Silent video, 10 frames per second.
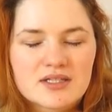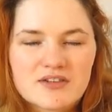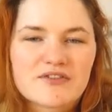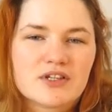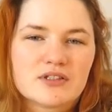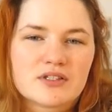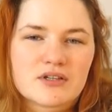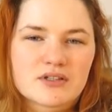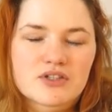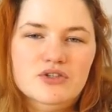difficulty
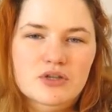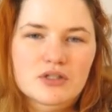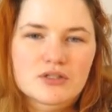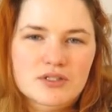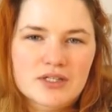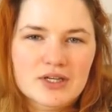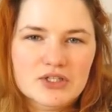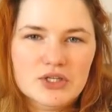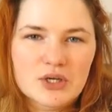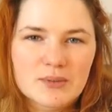or the struggle doesn't
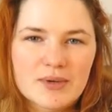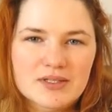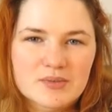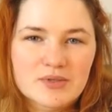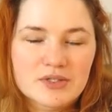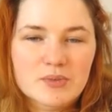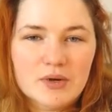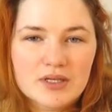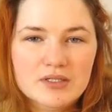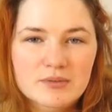actually come as a big
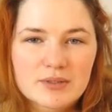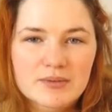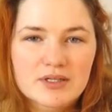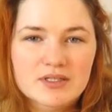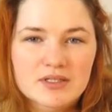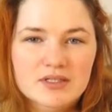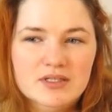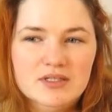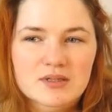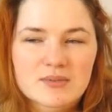surprise to me, because this
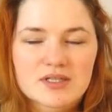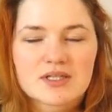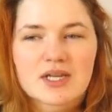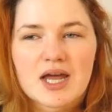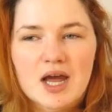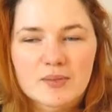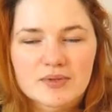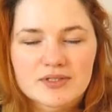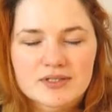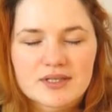is something that
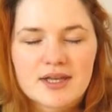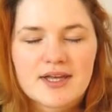happens